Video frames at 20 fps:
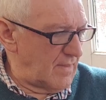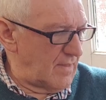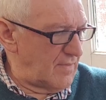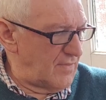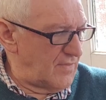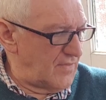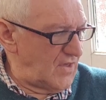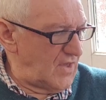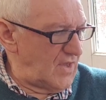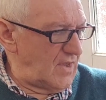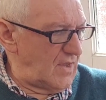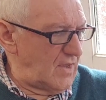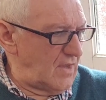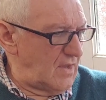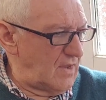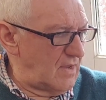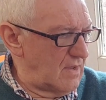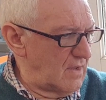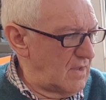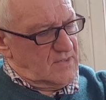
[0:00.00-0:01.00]

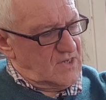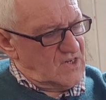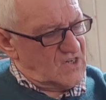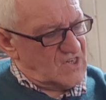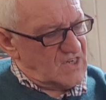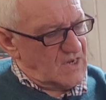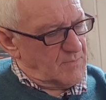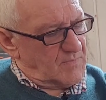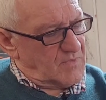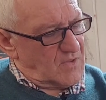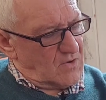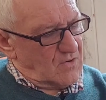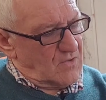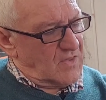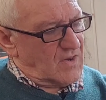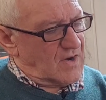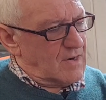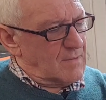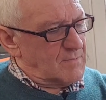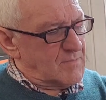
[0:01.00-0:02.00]
The Ceptor
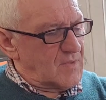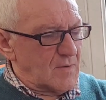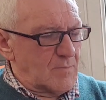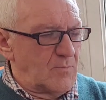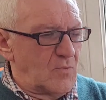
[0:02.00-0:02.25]
and the Raptor